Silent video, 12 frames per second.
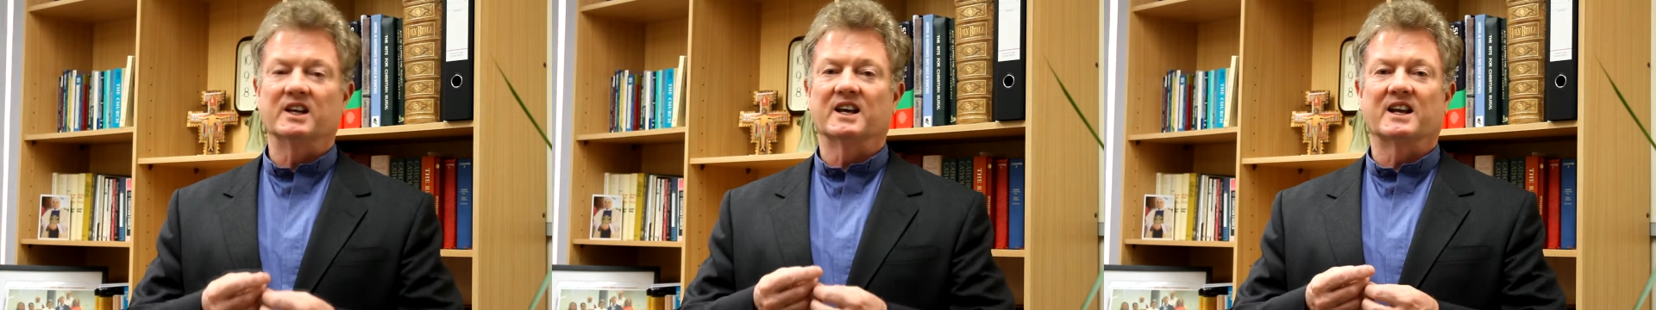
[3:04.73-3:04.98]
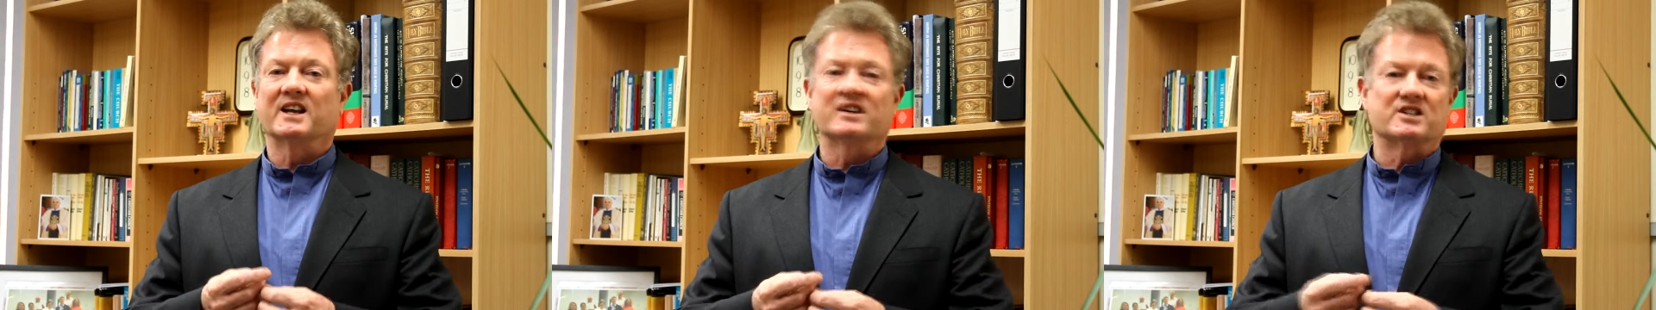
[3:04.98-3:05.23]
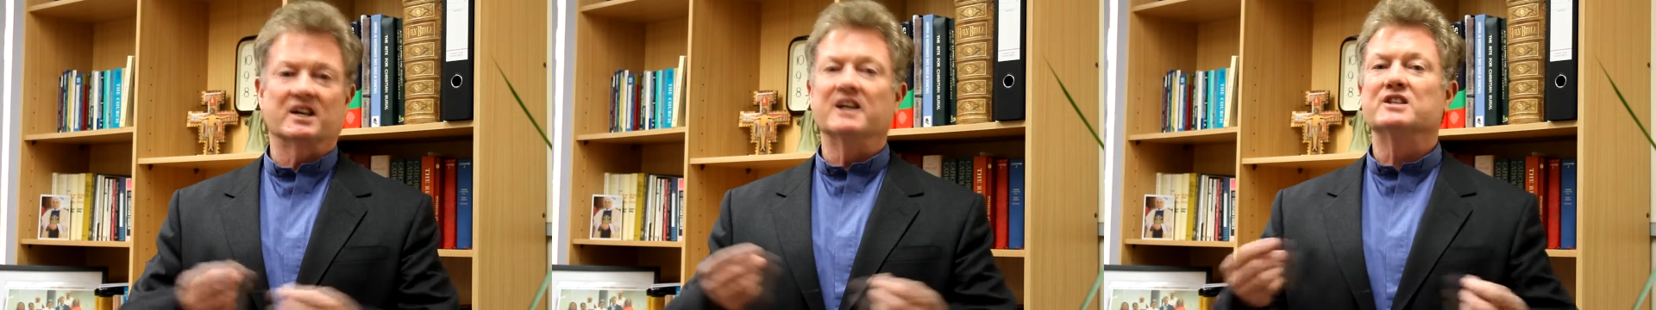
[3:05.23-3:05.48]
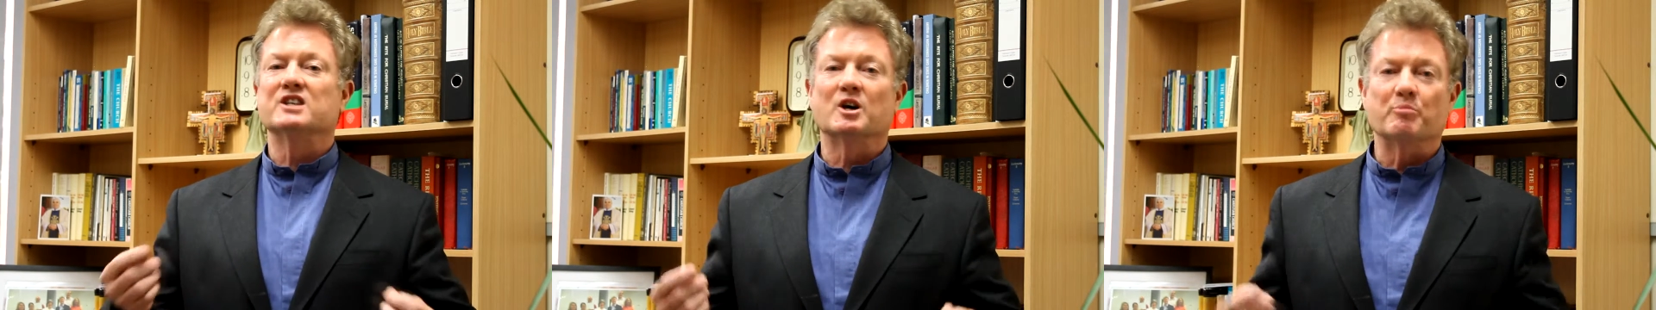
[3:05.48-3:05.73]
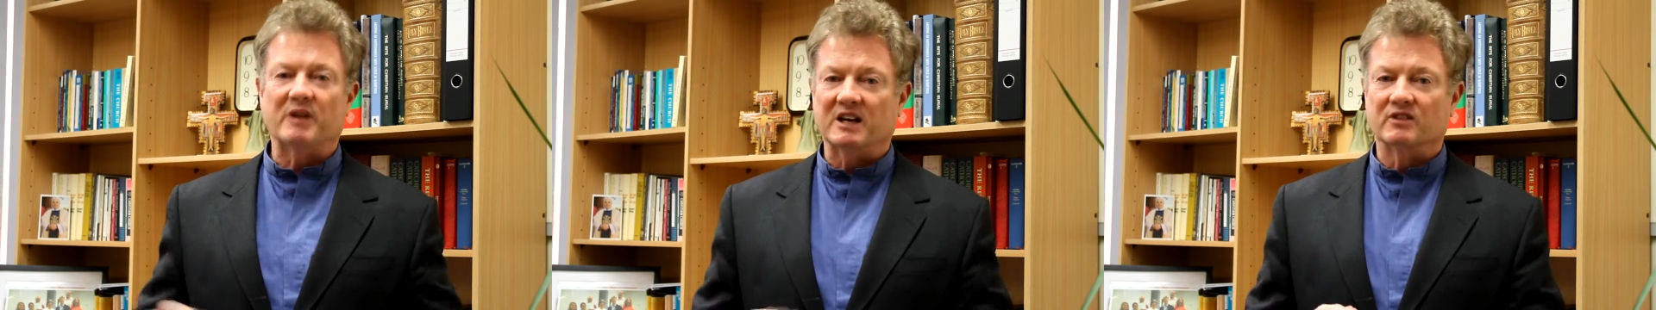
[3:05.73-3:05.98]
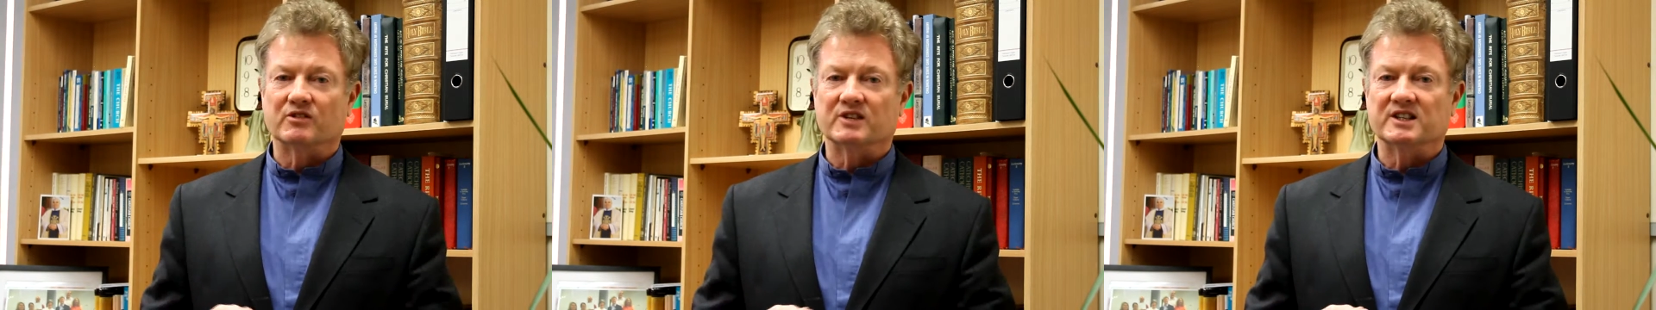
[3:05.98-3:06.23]
out how to change our
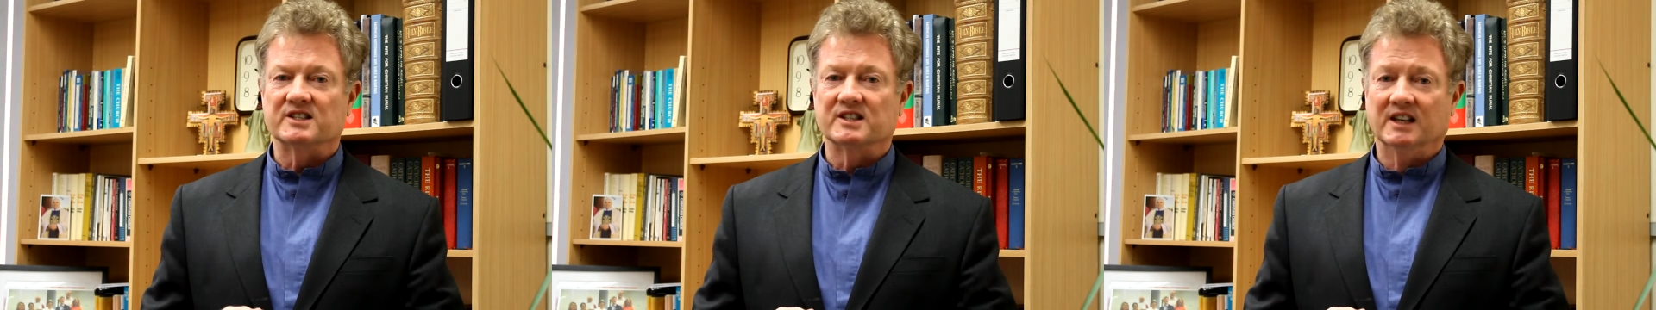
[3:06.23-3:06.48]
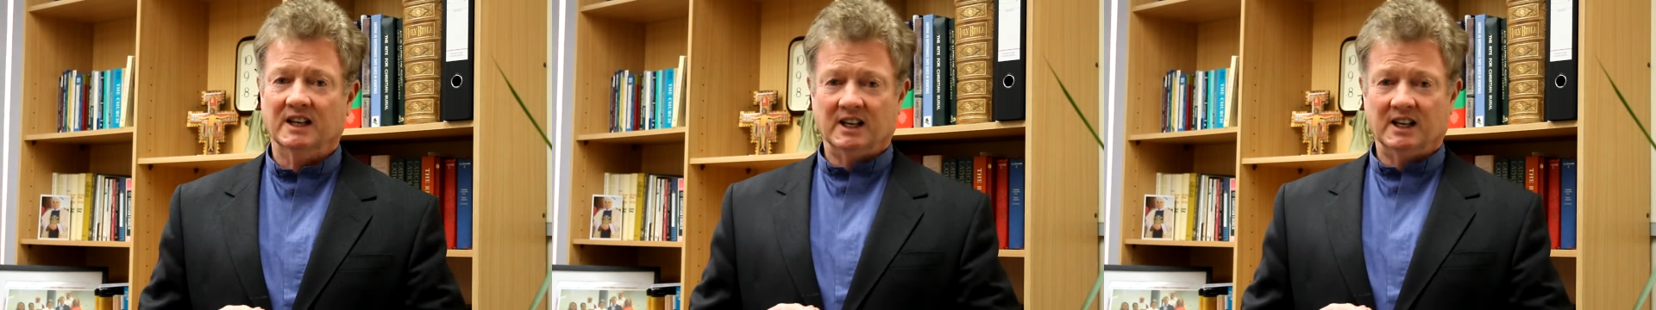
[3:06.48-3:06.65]
boundaries,